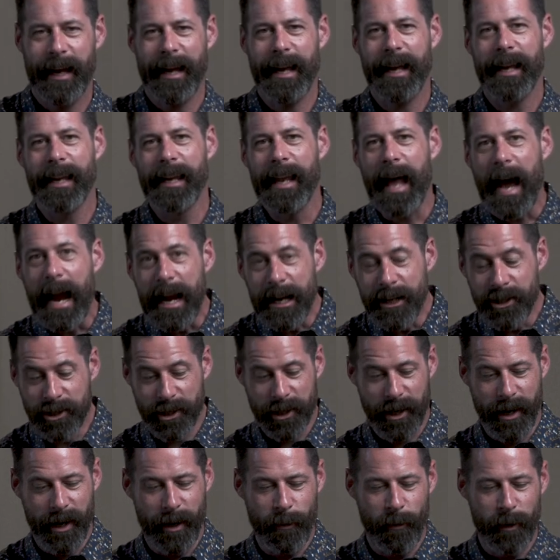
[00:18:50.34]

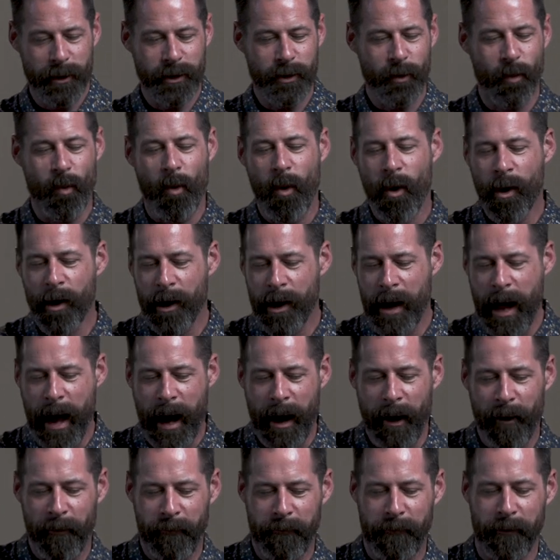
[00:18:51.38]
Elijah was worn
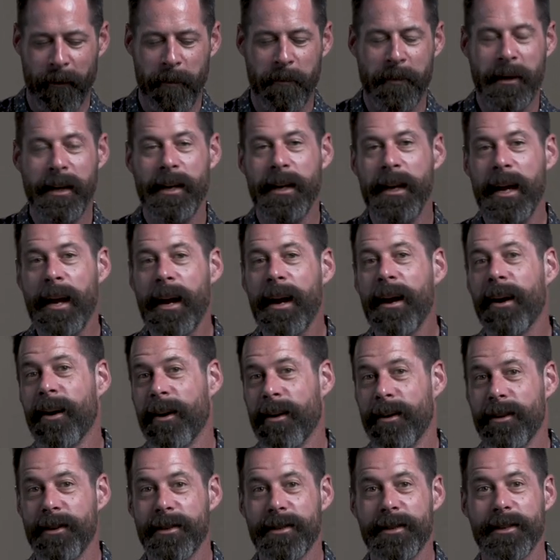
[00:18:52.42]
out from
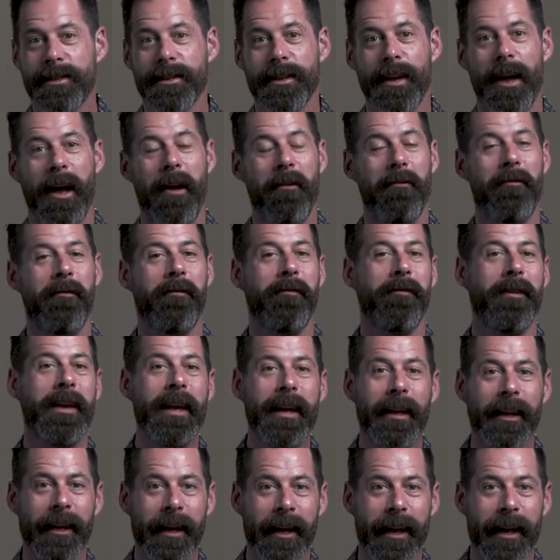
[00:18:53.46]
years of
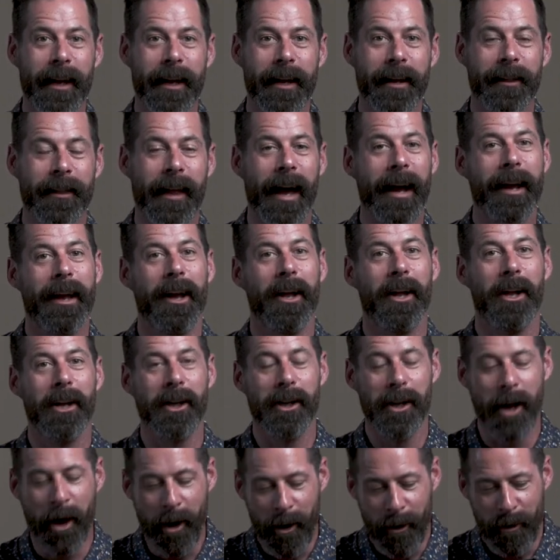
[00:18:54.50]
feeling like a
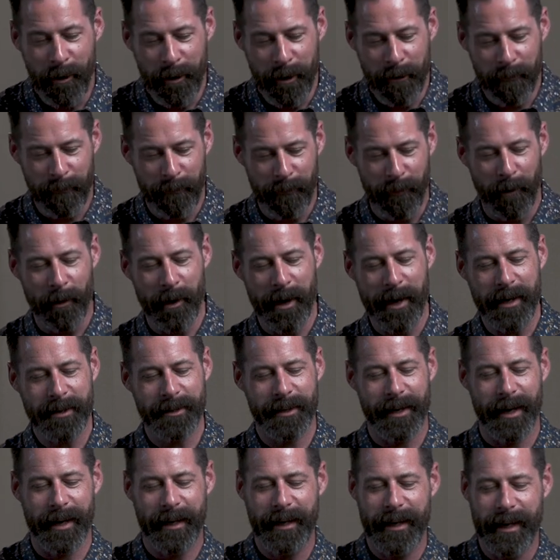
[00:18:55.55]
lone
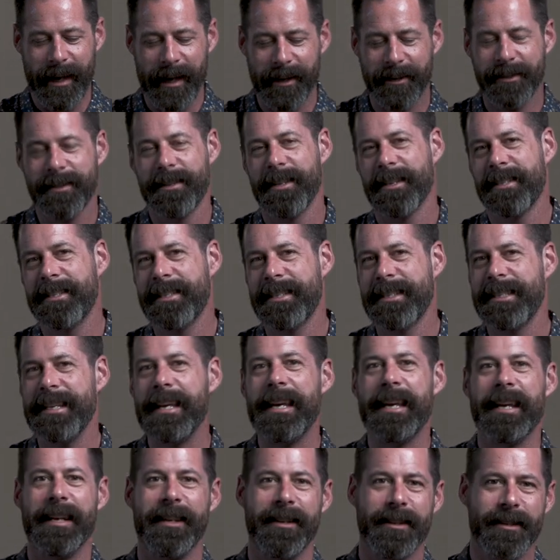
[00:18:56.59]
voice against the
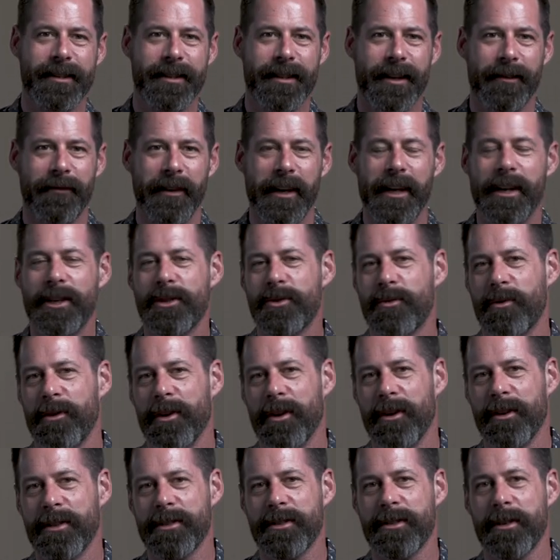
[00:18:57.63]
sins of
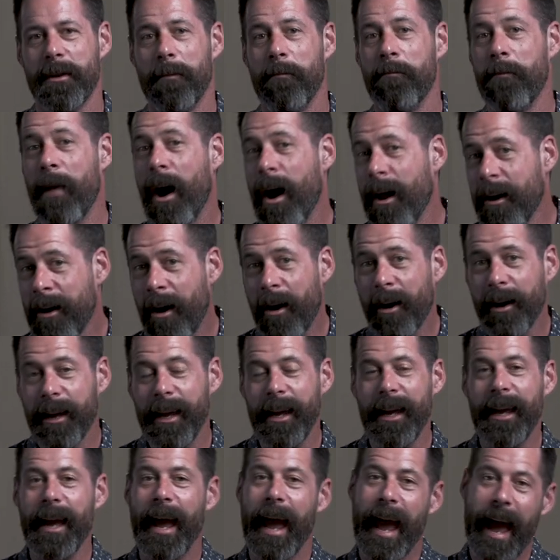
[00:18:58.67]
Israel's
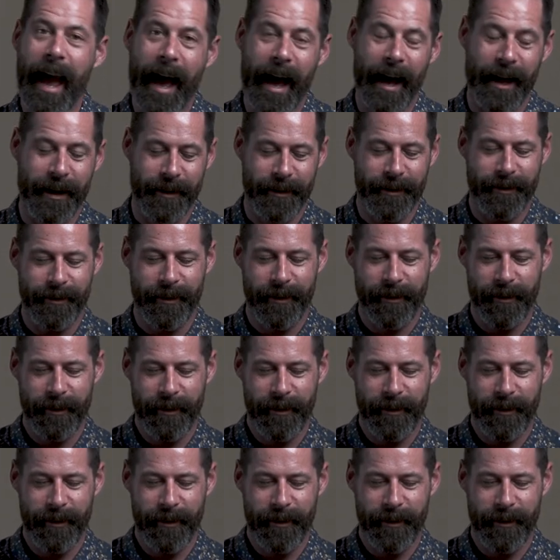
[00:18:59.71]
monarchy and